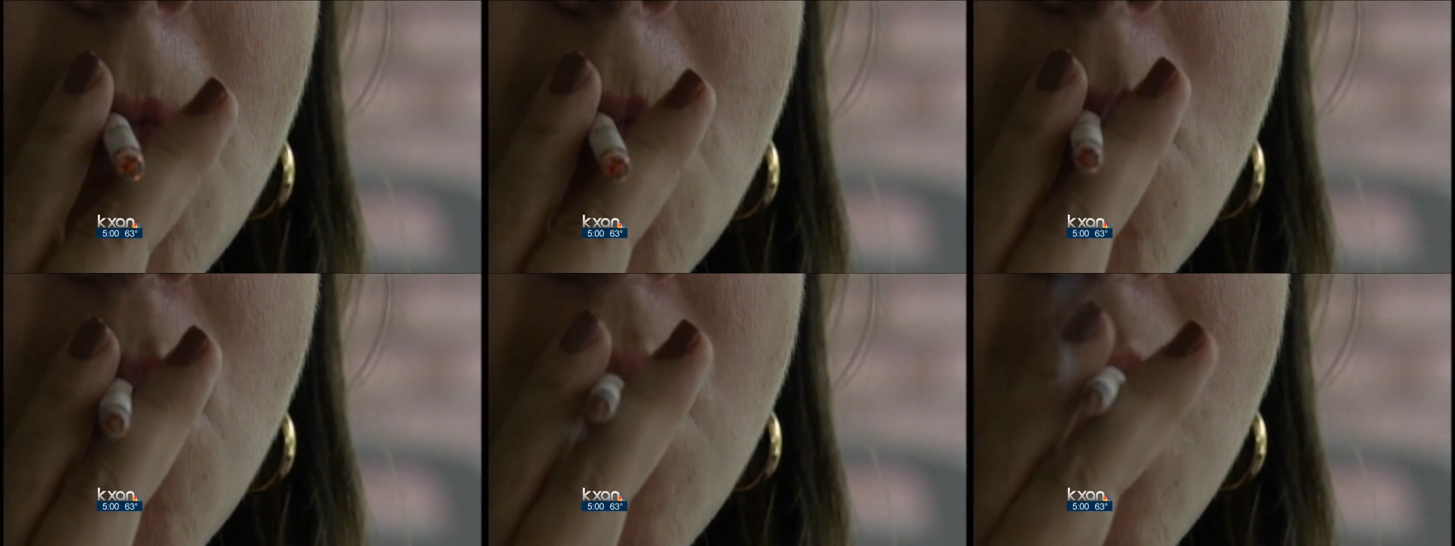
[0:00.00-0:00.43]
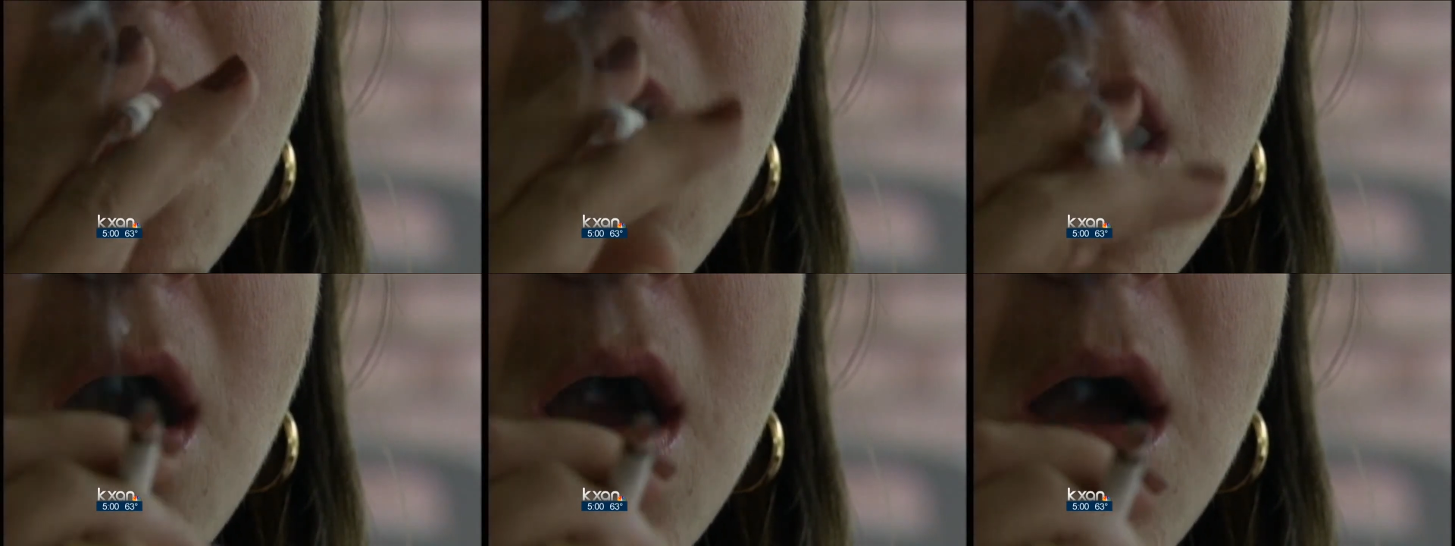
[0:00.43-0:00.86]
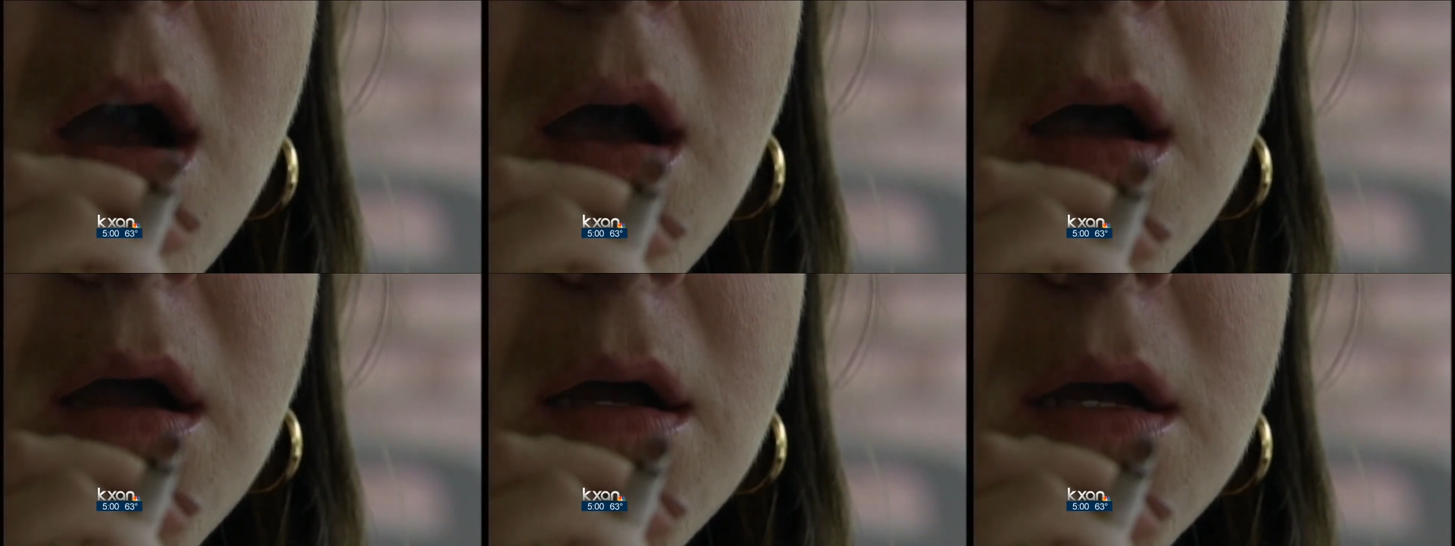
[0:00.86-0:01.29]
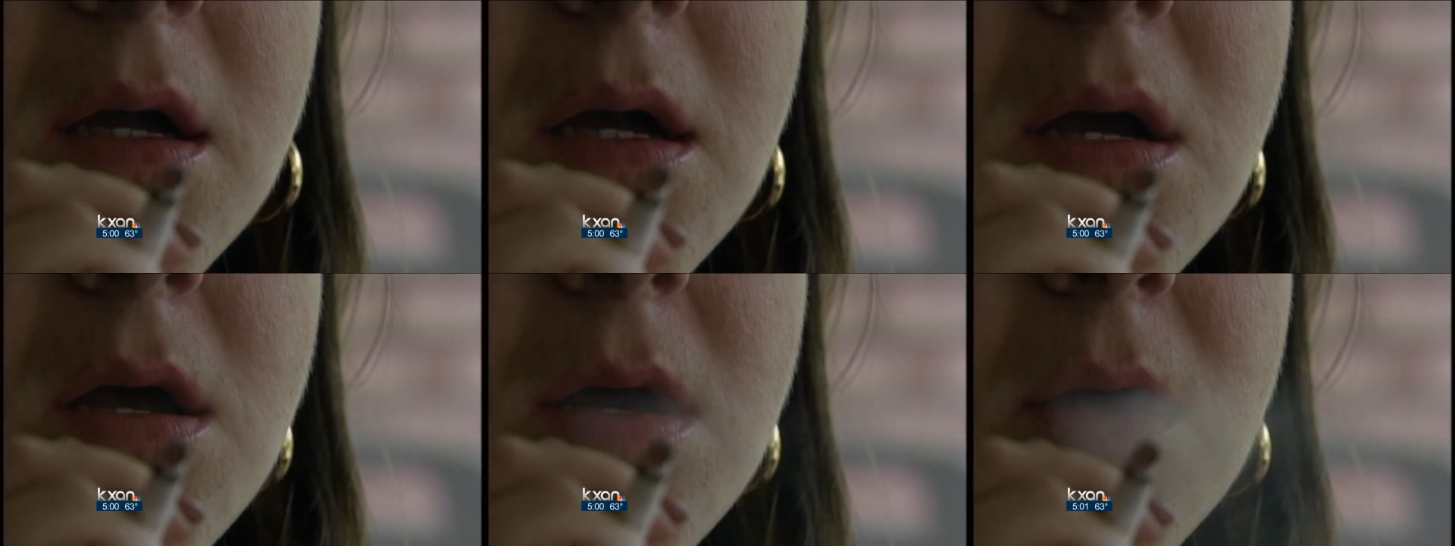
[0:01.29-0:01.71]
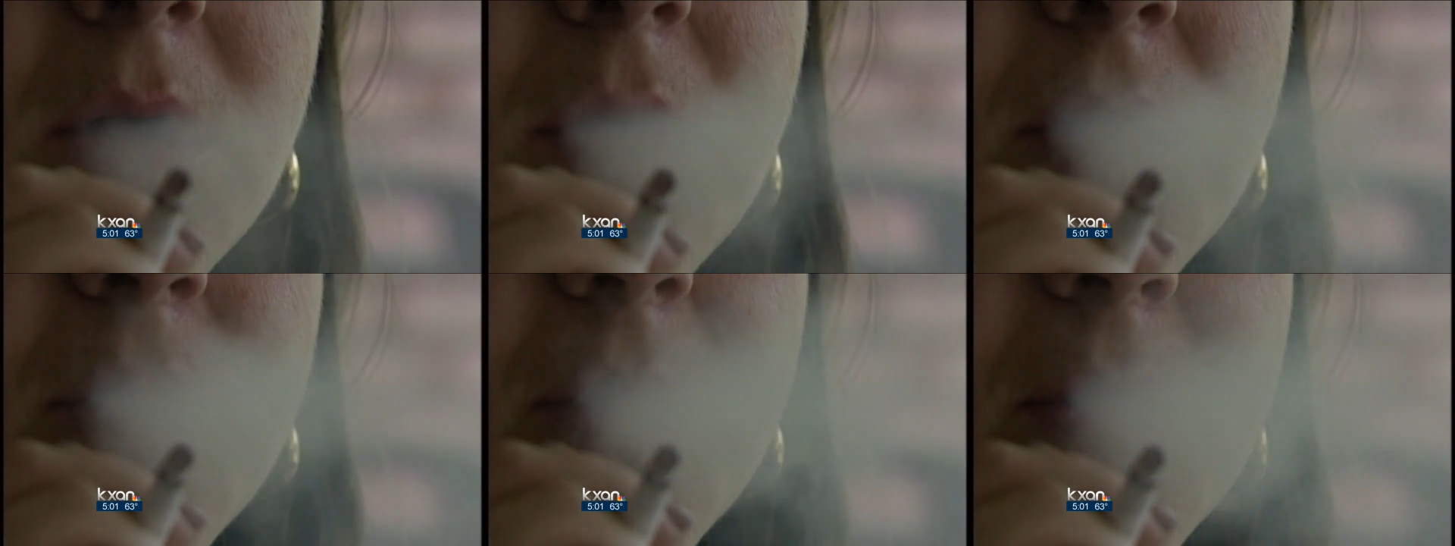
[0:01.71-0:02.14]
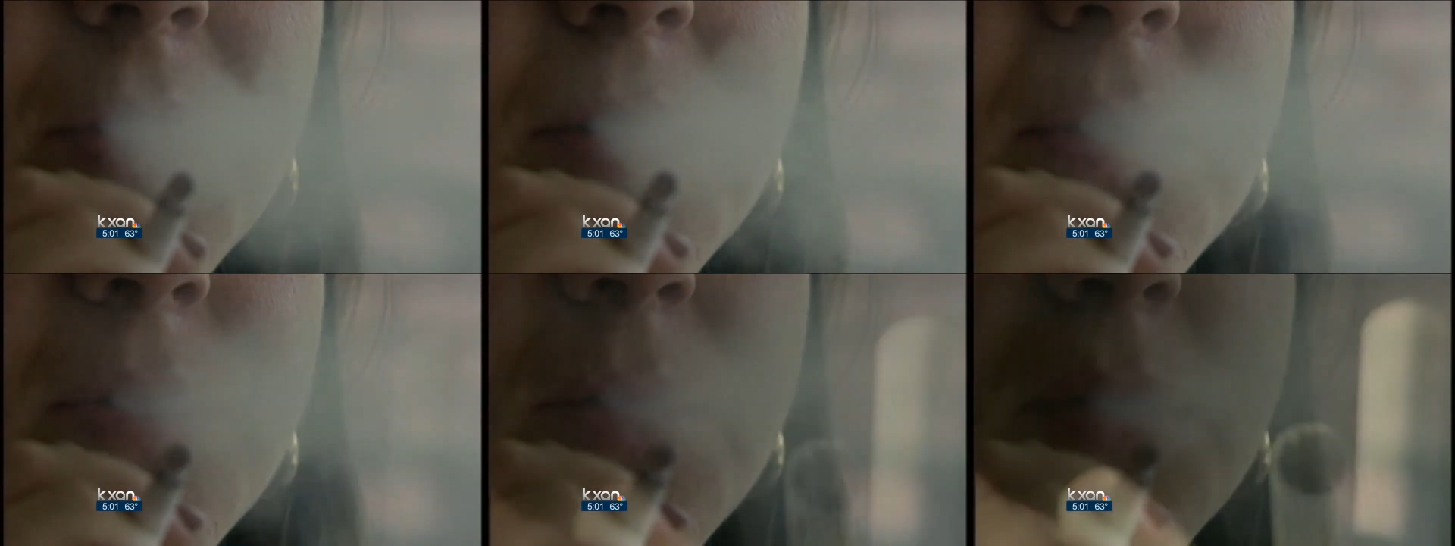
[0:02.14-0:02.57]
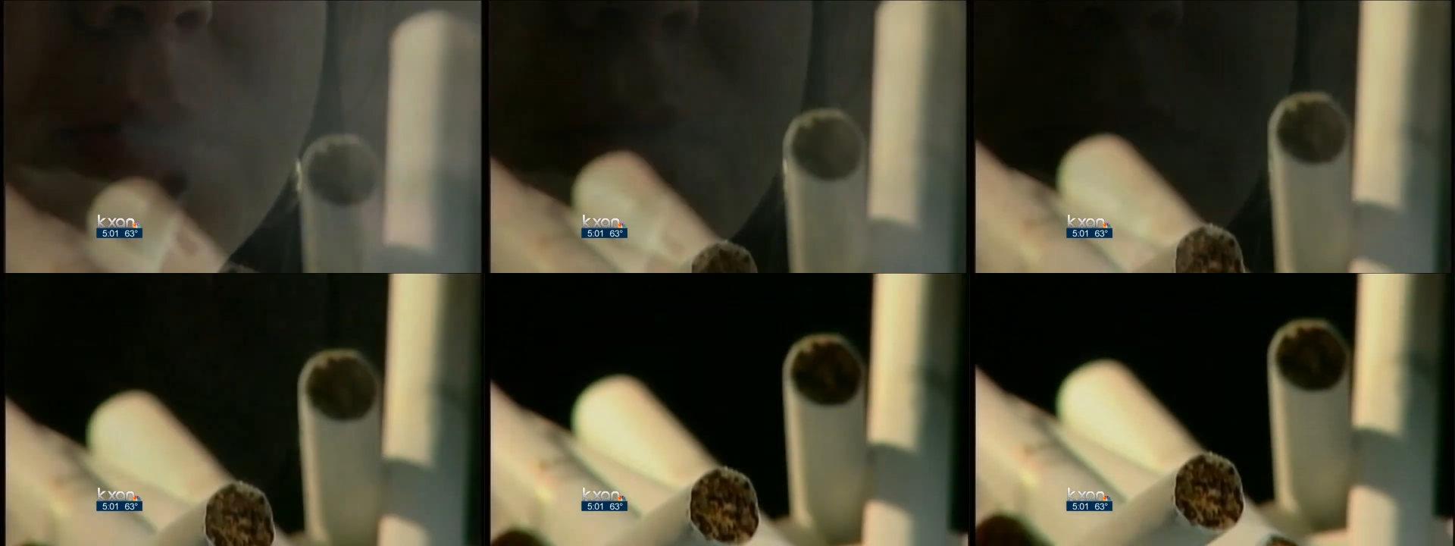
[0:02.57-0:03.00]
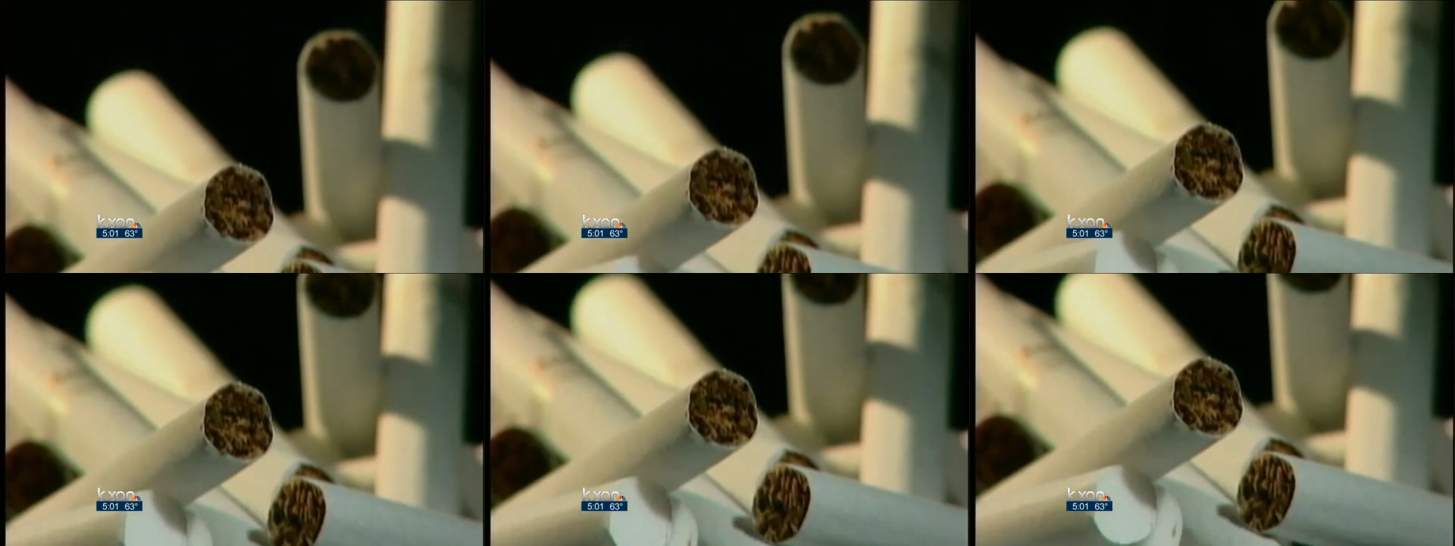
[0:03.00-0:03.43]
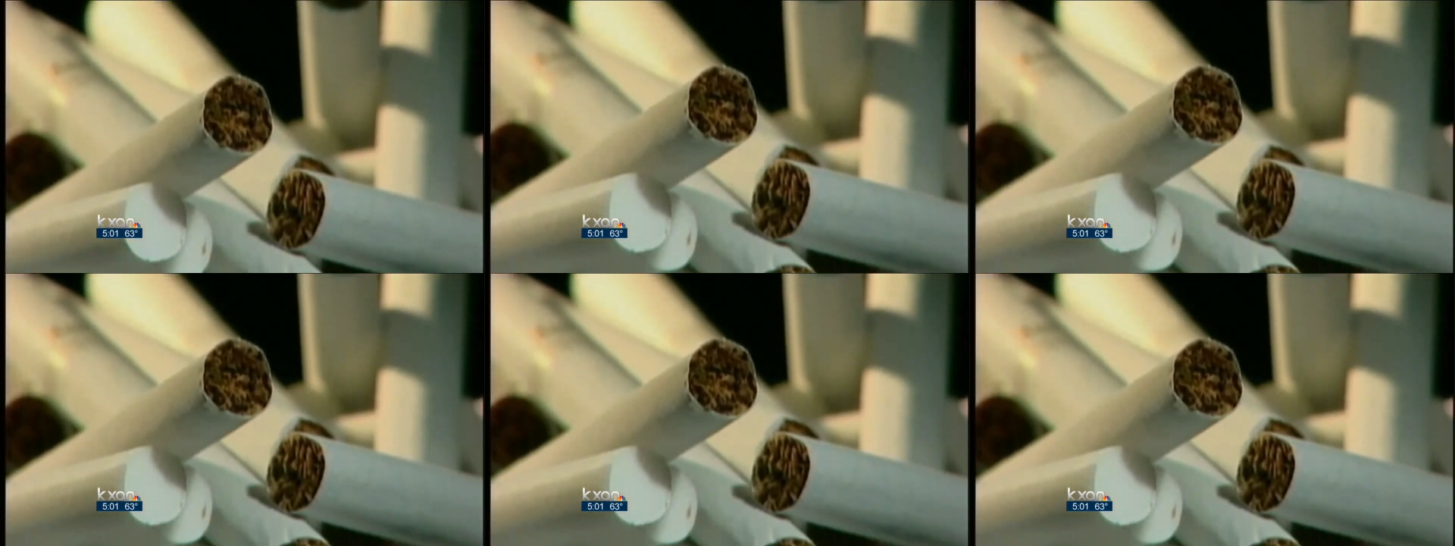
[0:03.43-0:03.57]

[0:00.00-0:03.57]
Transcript: [unreadable: no face in view]